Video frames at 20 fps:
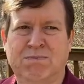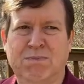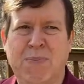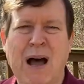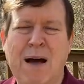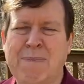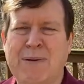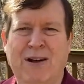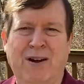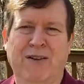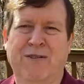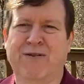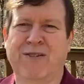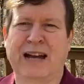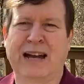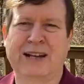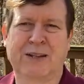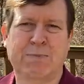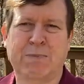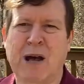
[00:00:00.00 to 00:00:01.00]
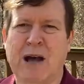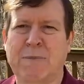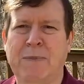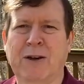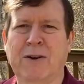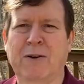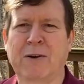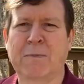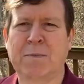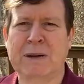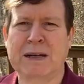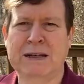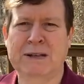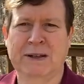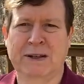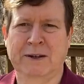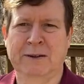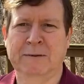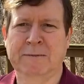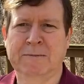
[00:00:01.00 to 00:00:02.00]
popular facts, popular
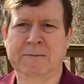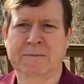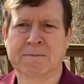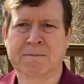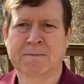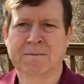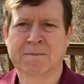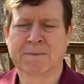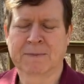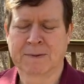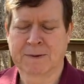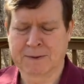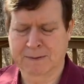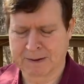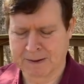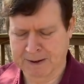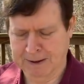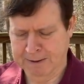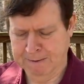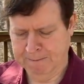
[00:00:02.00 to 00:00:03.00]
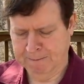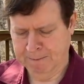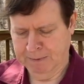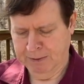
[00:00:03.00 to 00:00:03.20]
opinion. Okay?